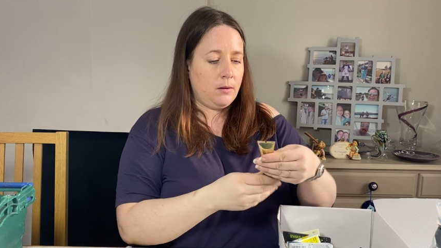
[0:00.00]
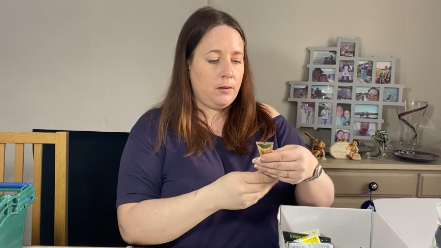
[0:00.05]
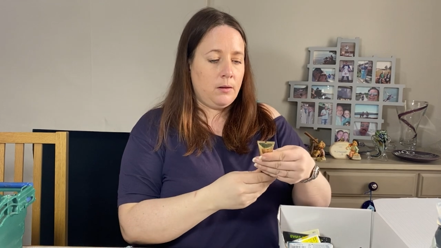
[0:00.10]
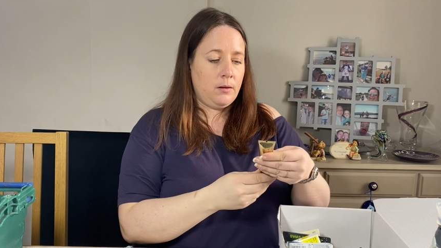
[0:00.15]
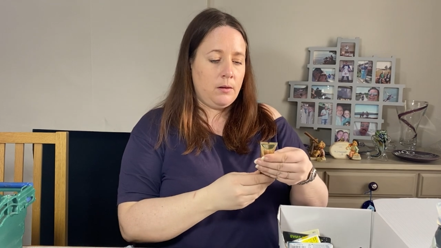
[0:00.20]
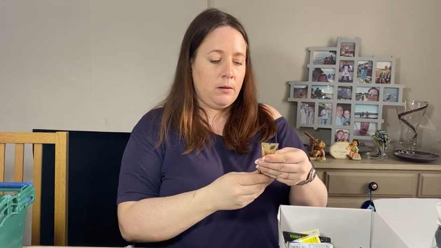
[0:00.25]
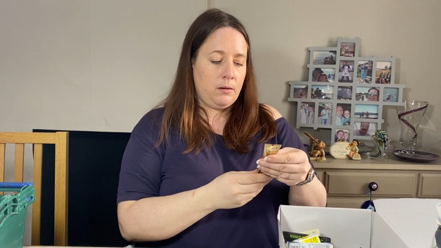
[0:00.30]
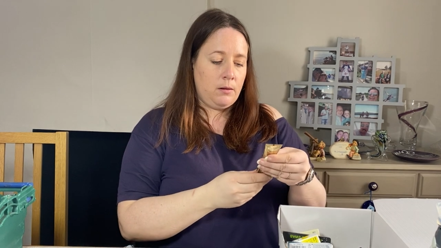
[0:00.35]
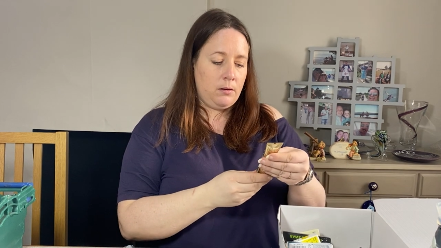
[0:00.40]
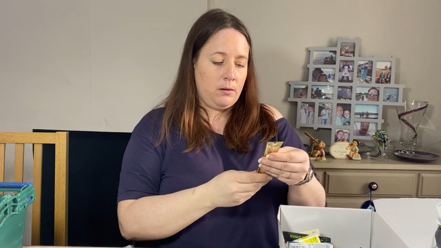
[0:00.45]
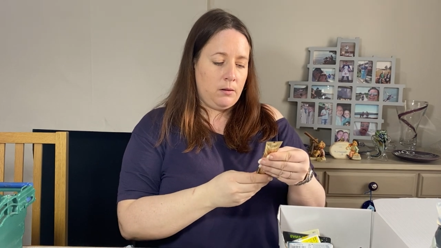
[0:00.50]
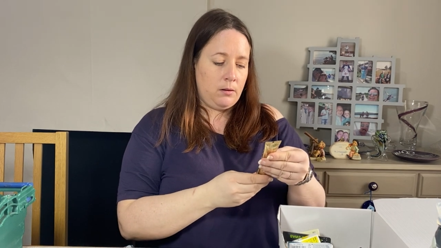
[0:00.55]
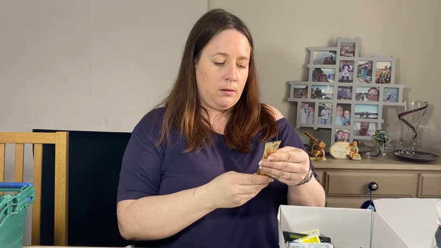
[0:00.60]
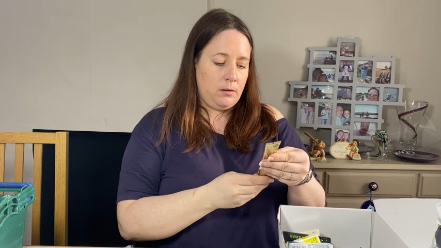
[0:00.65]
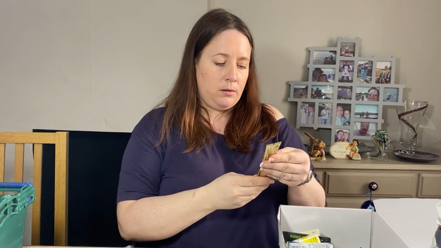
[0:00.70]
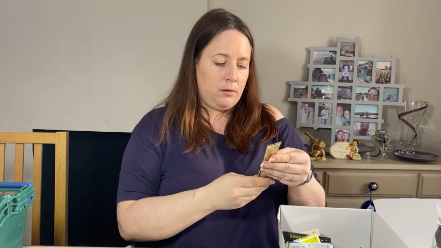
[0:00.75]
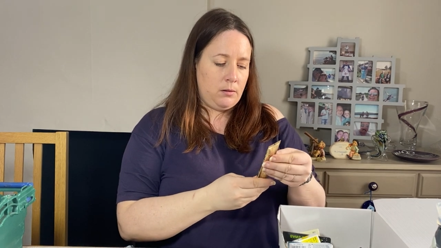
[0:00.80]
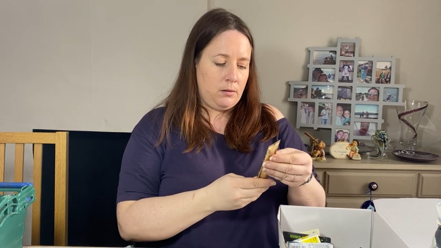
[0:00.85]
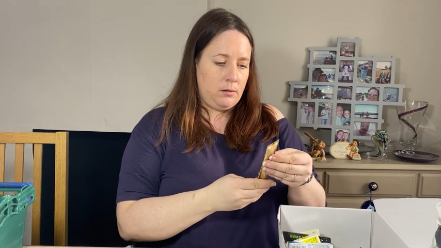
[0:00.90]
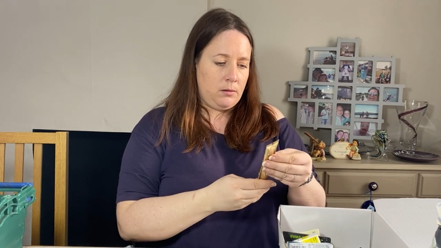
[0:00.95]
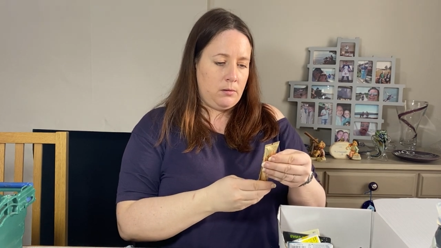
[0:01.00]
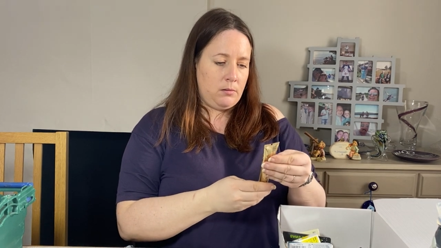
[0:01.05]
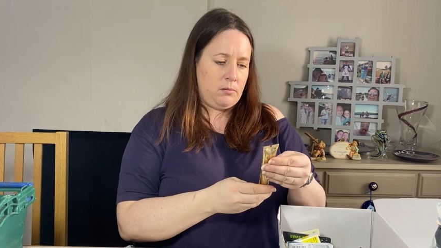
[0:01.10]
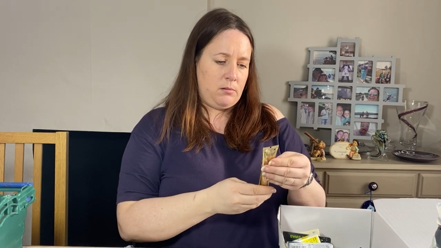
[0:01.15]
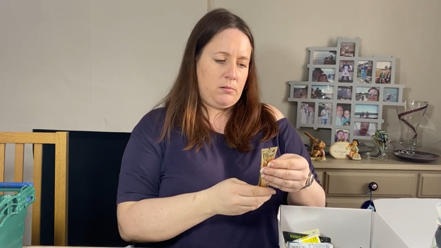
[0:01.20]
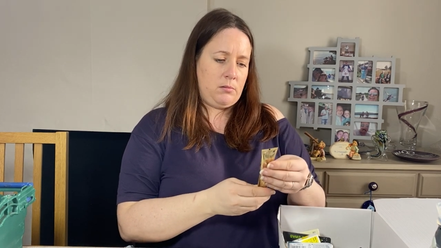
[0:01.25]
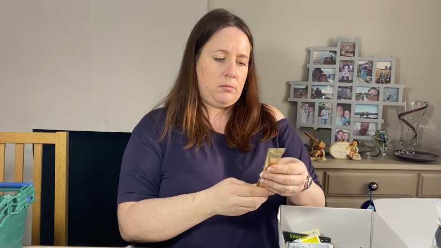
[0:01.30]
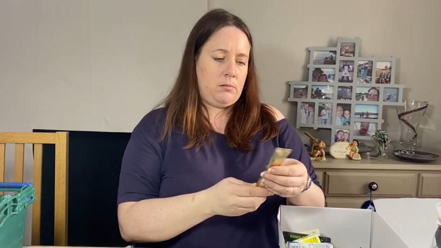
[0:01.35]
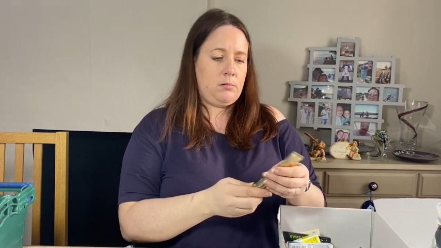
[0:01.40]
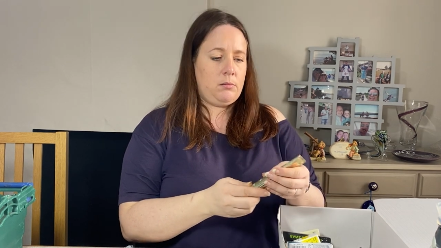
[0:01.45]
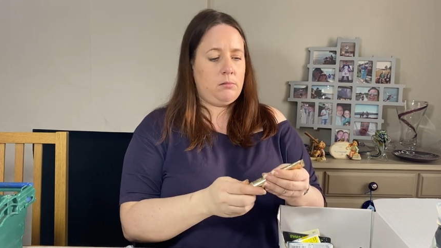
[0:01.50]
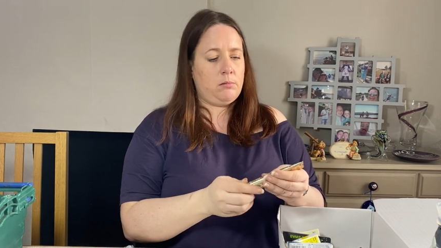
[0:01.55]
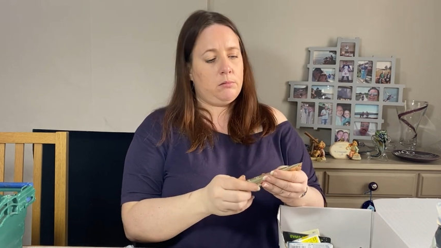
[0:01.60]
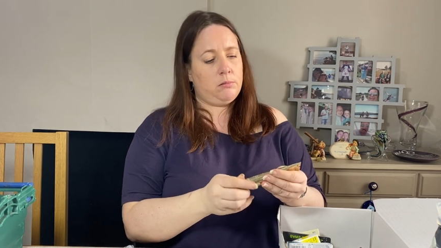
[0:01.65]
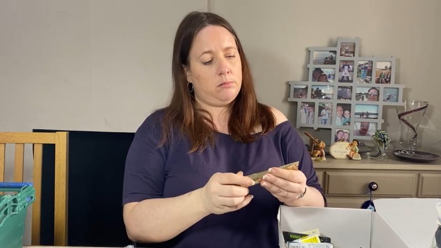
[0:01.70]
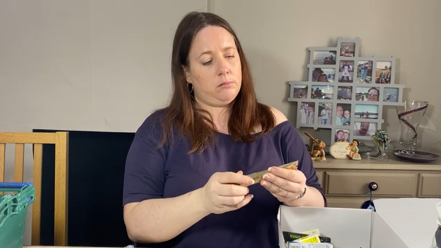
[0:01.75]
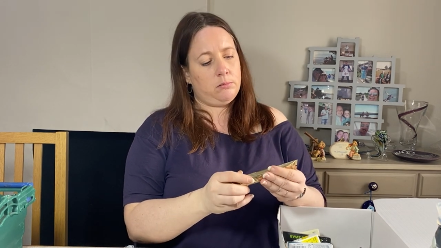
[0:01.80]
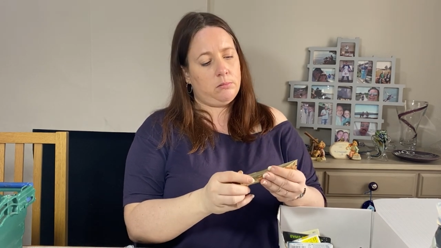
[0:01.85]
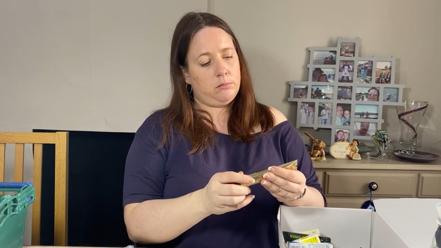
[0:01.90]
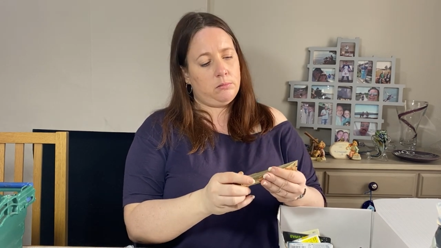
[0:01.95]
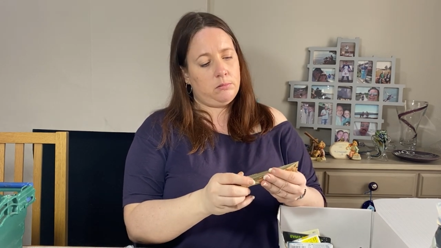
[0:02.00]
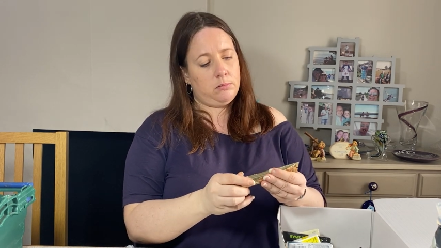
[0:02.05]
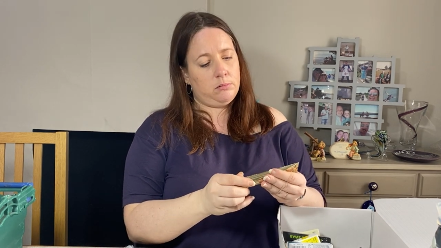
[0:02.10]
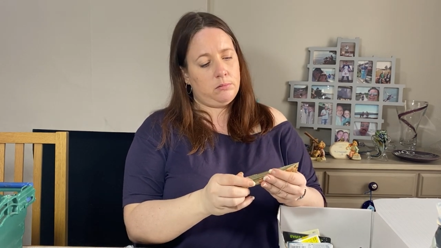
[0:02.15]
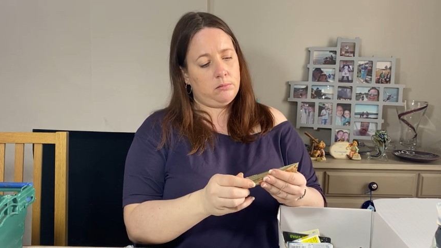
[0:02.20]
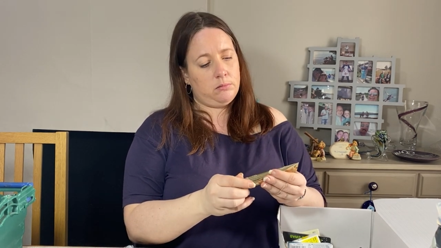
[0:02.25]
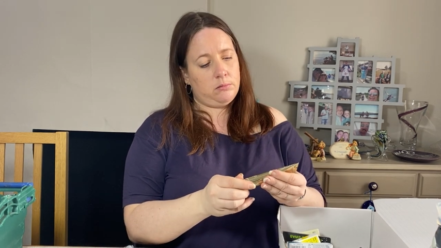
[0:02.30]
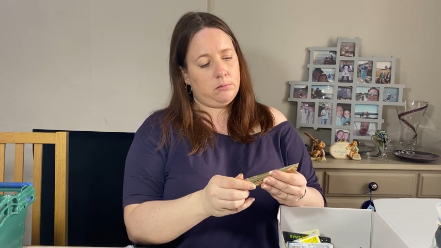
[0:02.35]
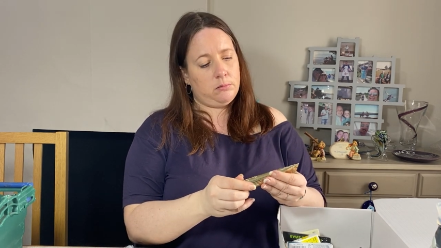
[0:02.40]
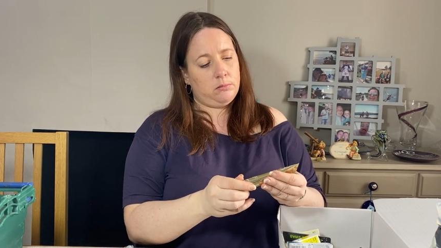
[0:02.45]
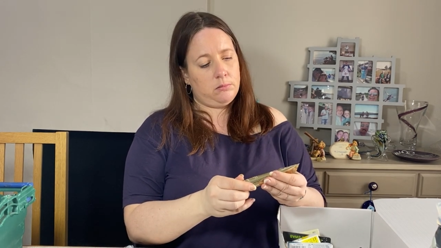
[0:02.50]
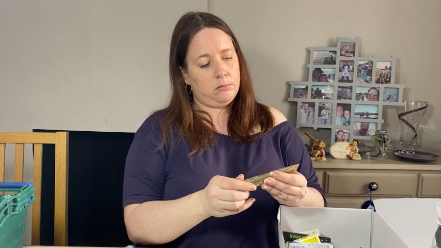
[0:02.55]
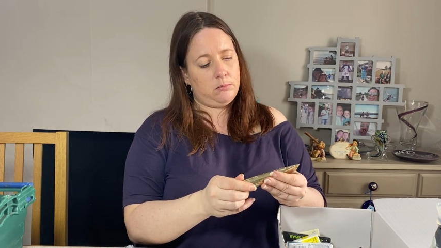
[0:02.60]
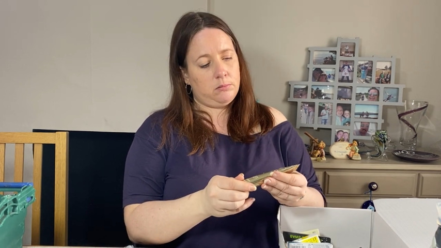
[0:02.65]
Nothing is said.